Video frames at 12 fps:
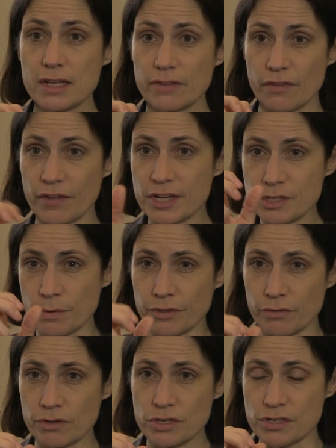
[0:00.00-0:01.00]
that's when
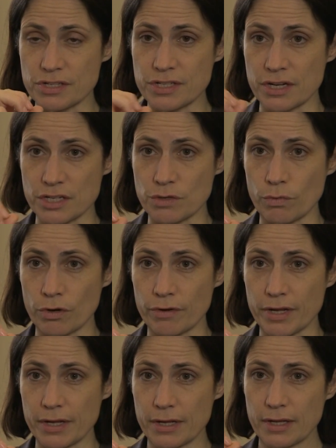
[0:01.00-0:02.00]
the Russians start to
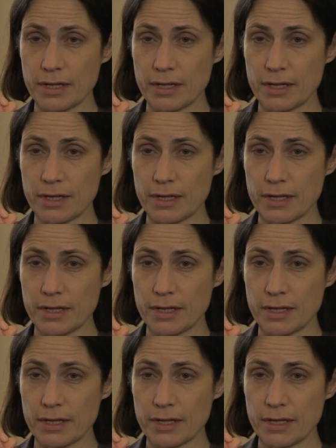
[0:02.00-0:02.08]
worry.